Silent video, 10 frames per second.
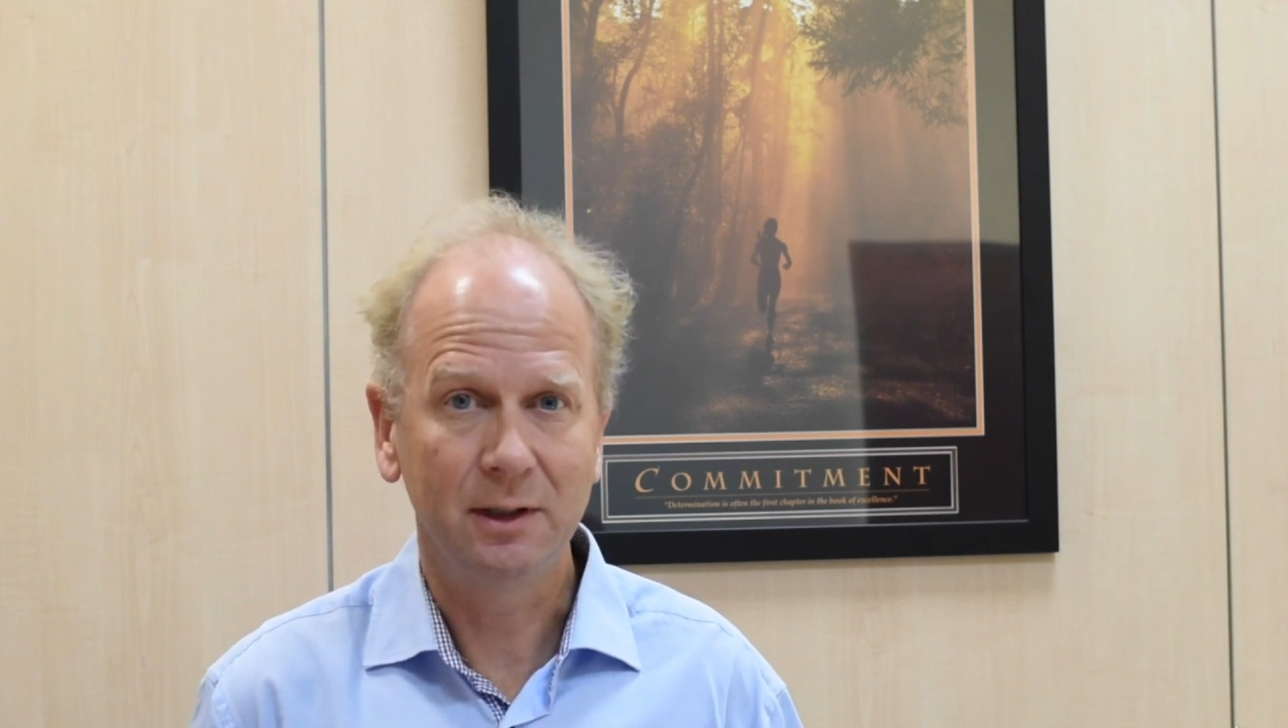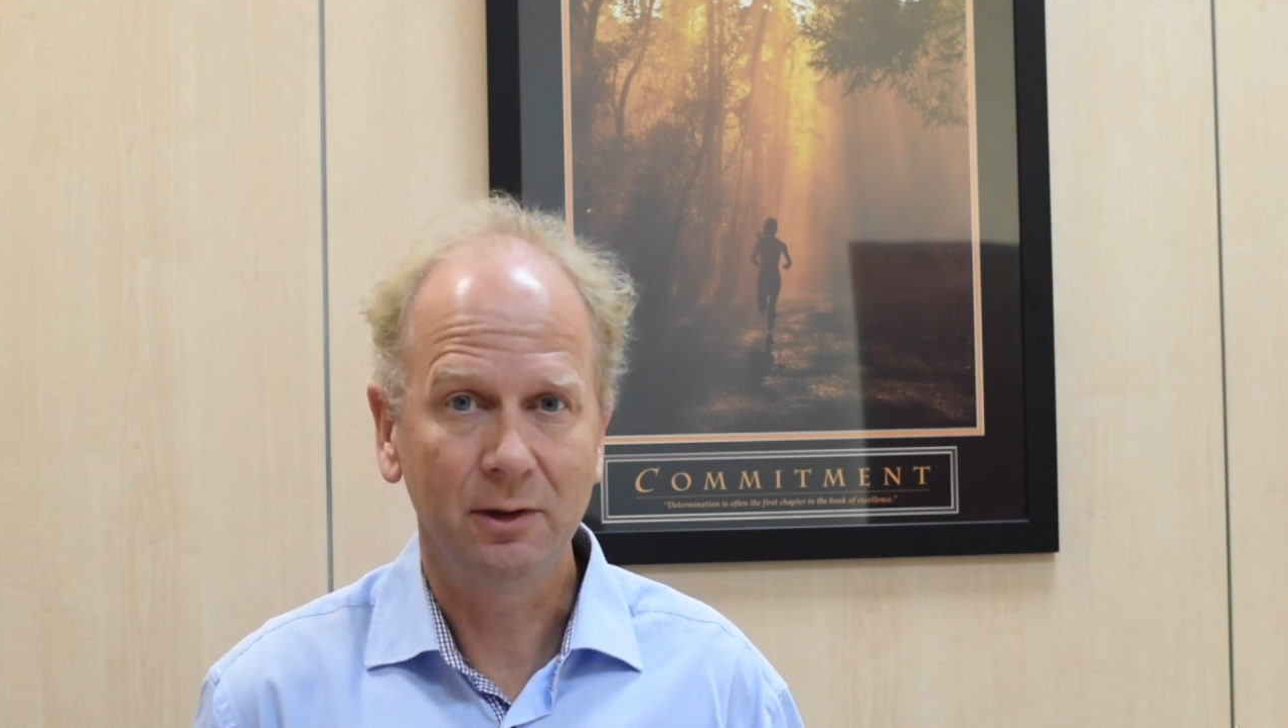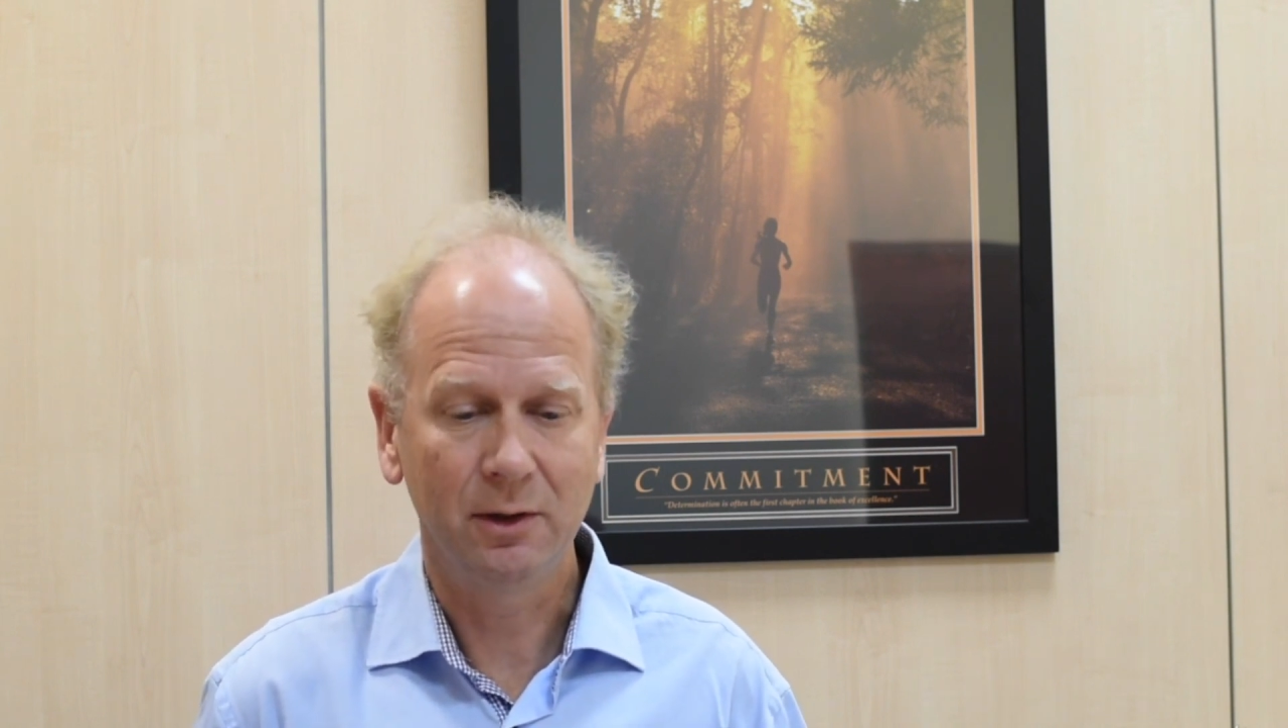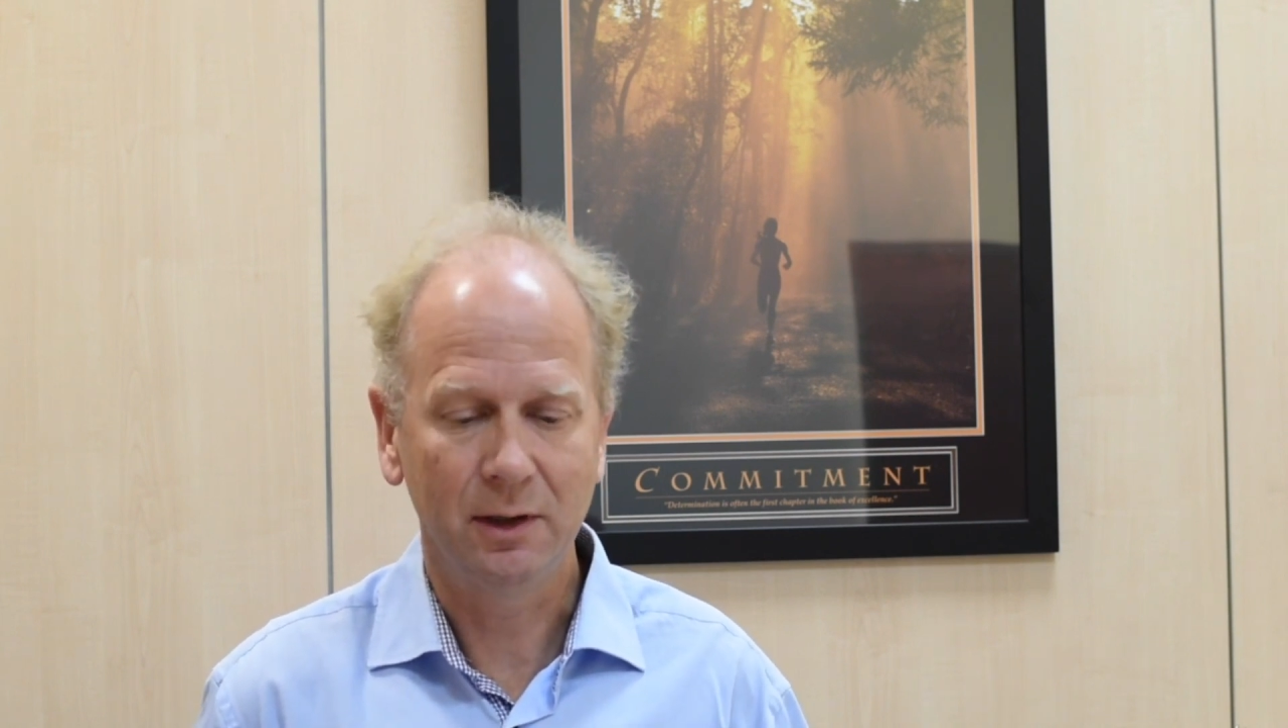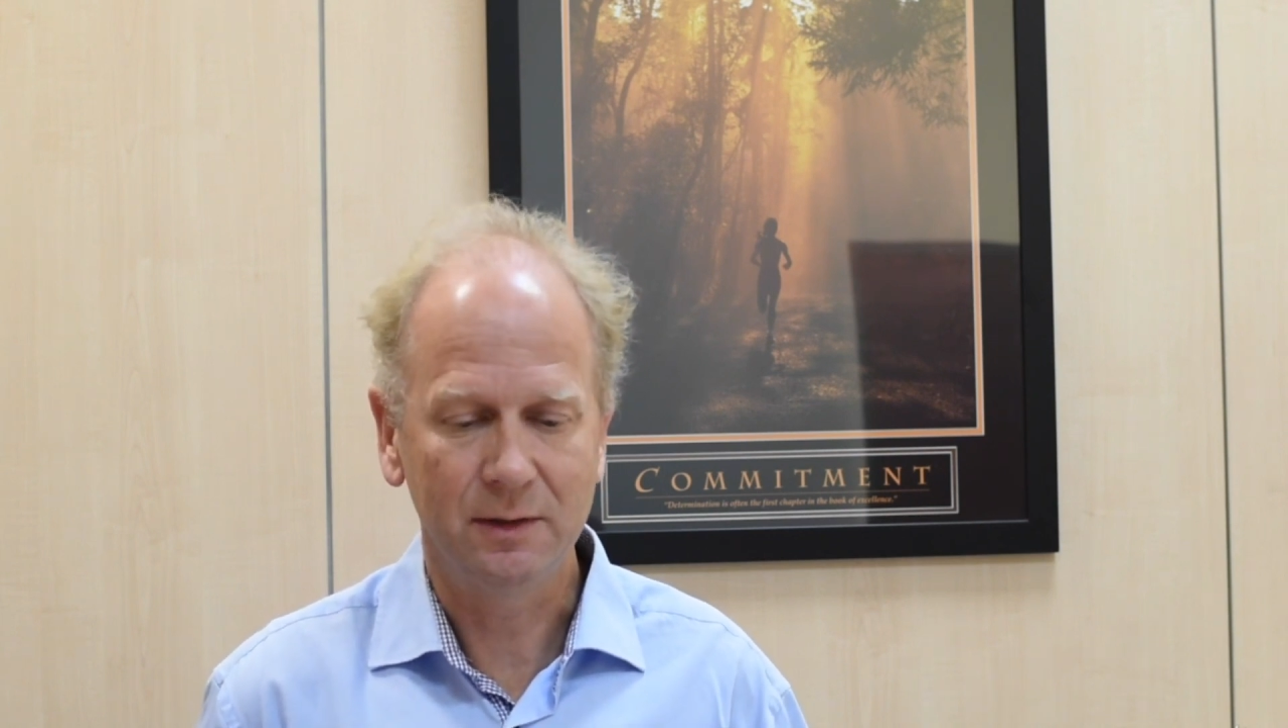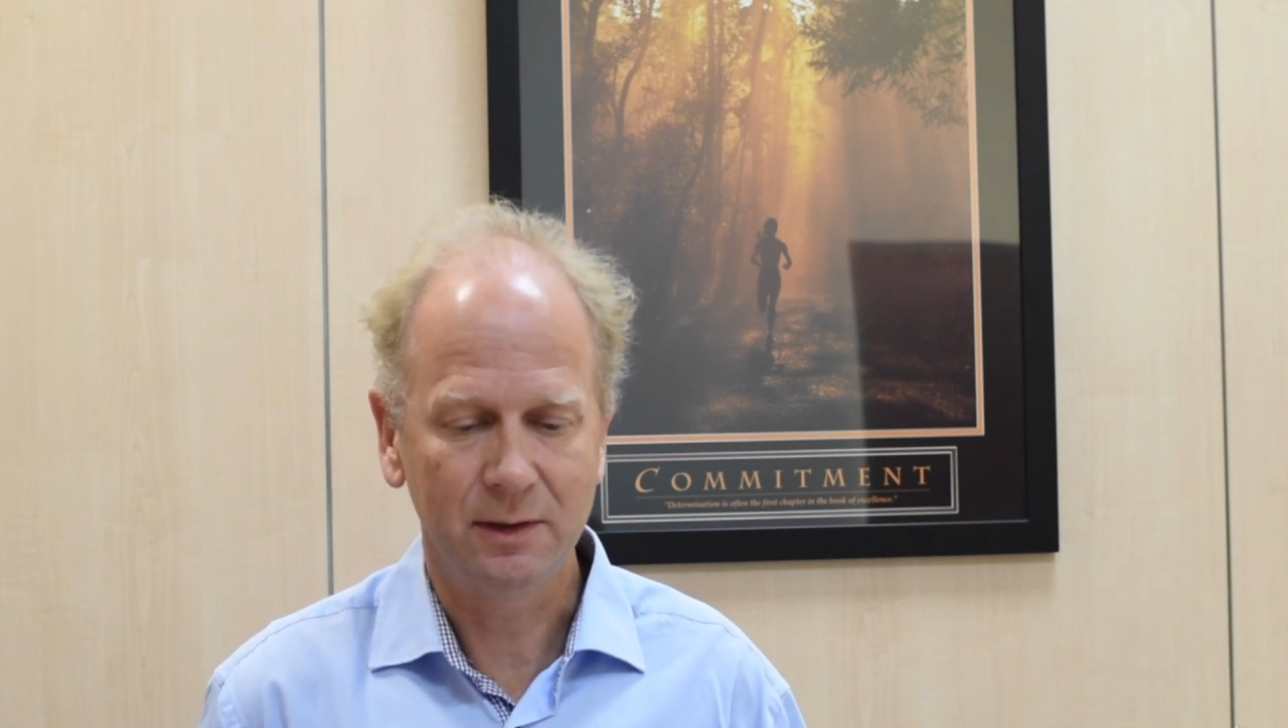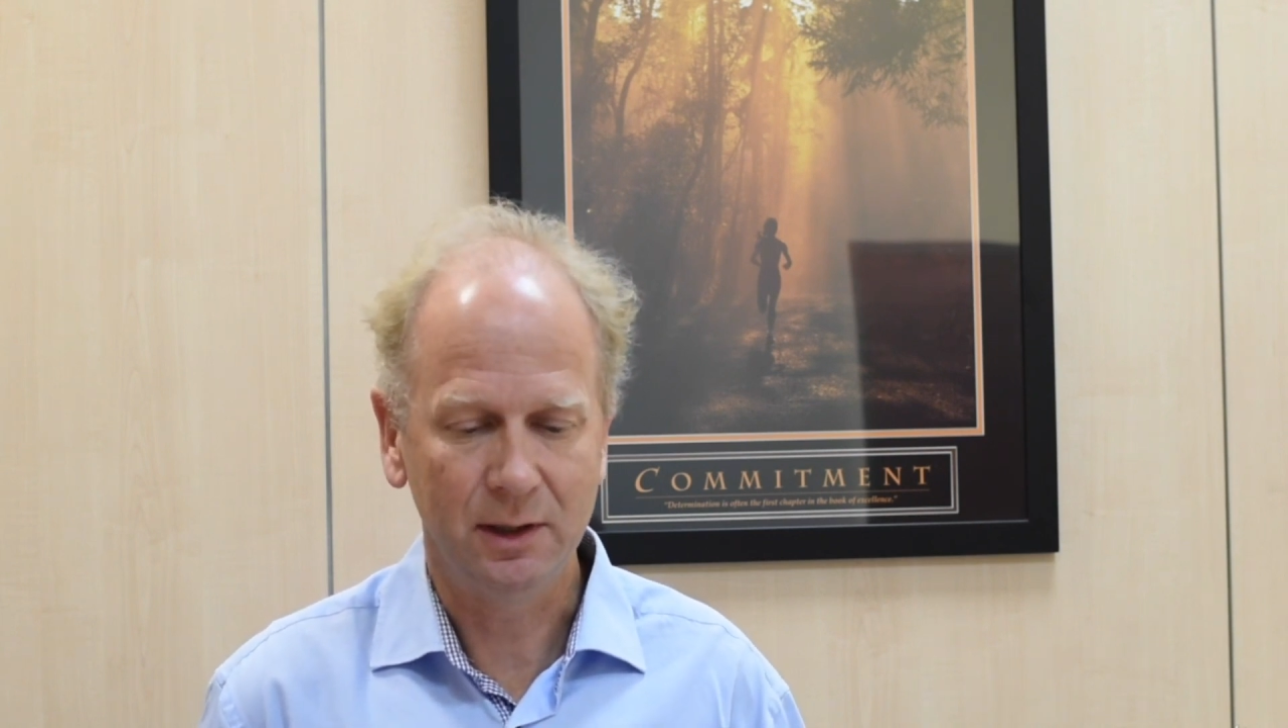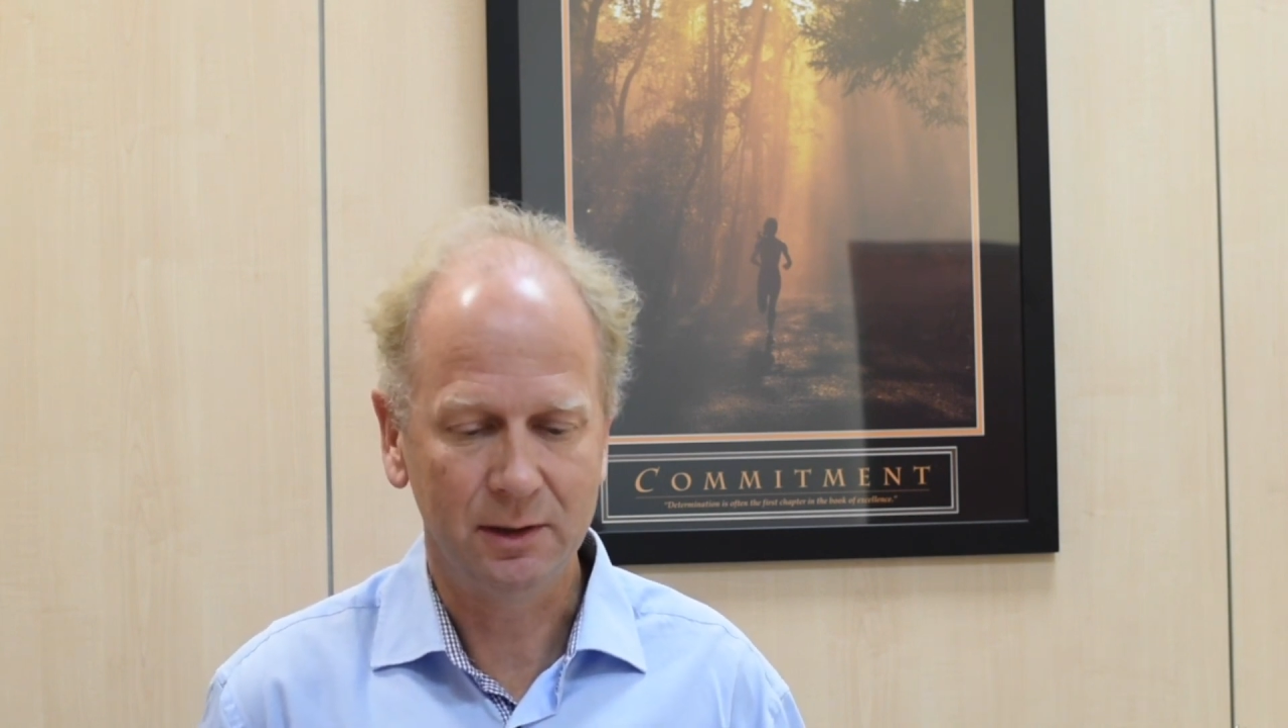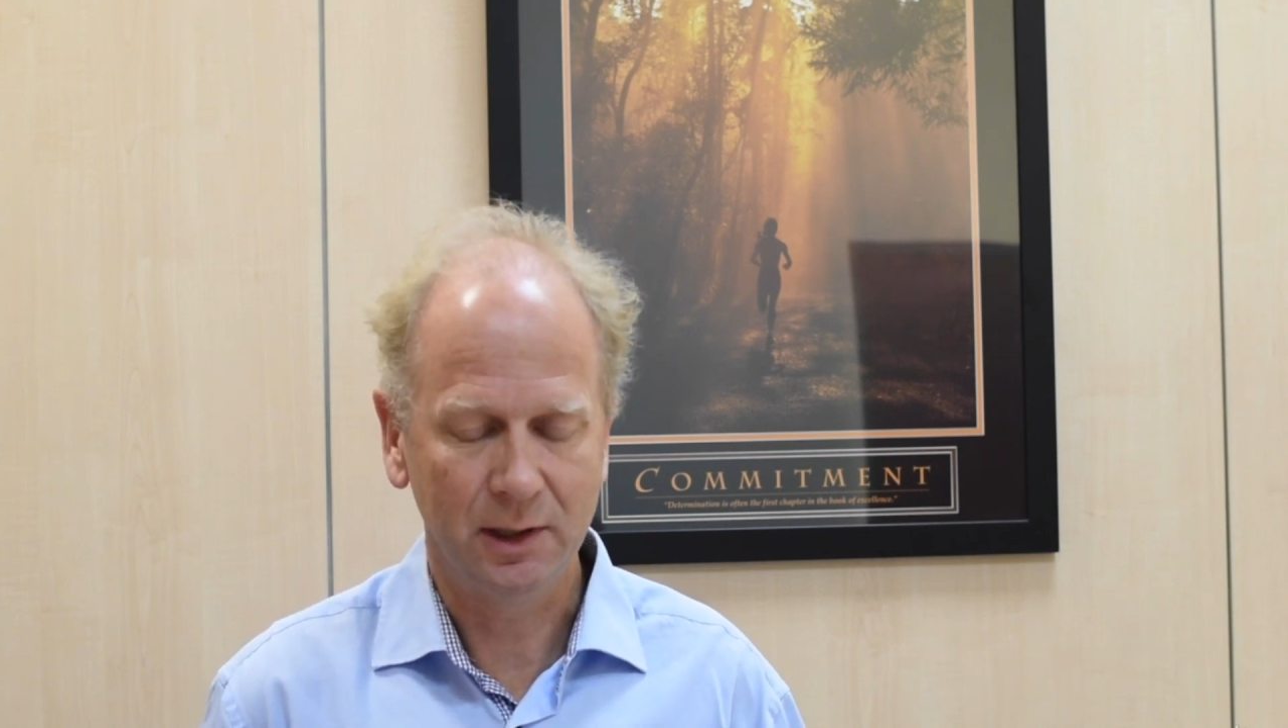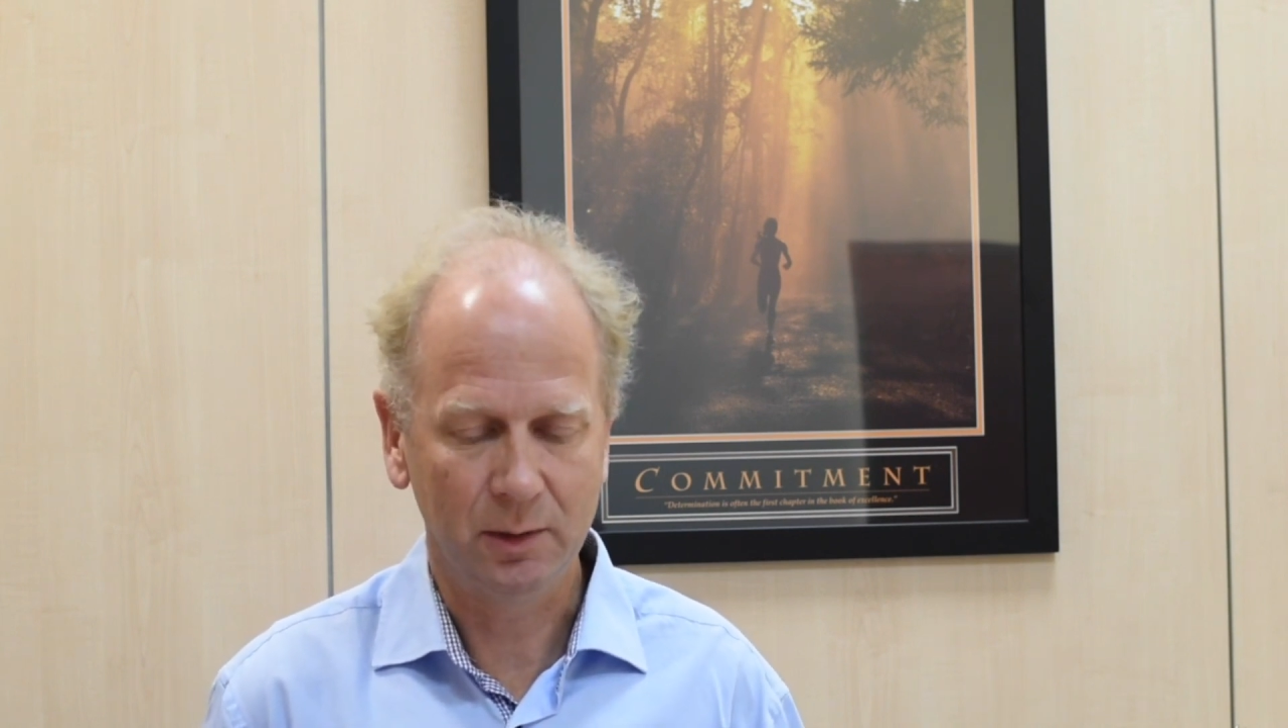in the
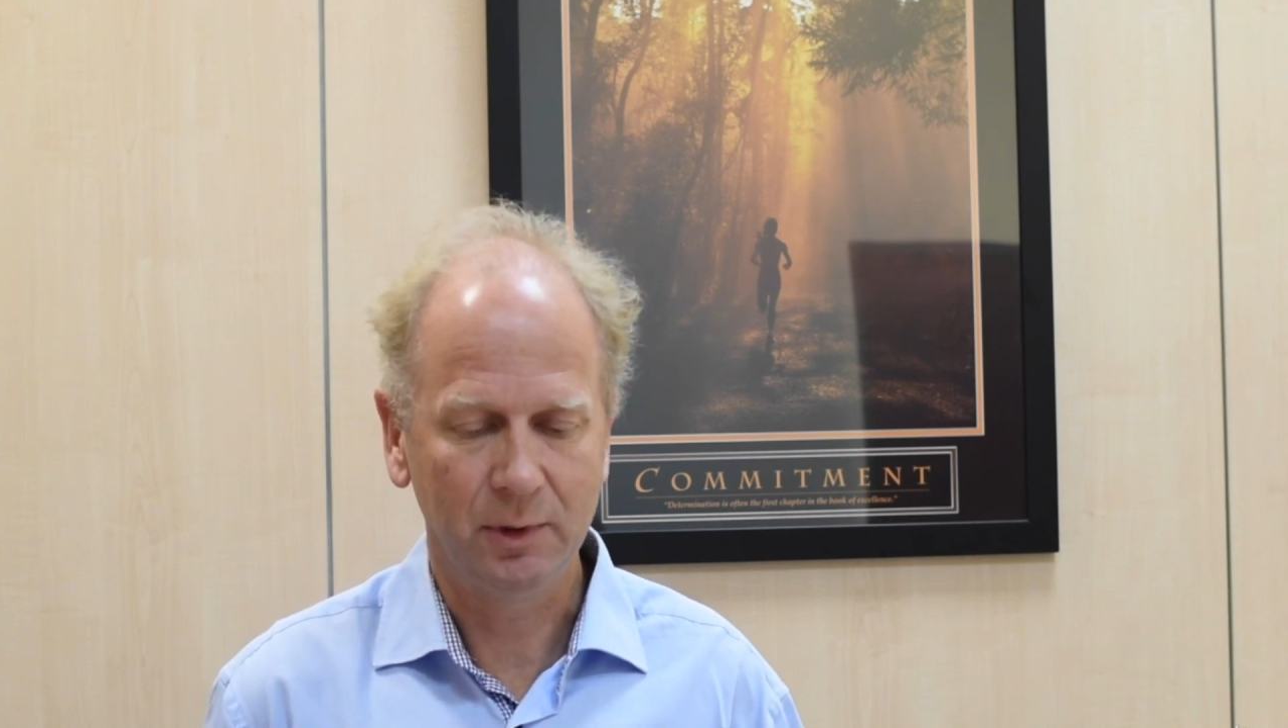organization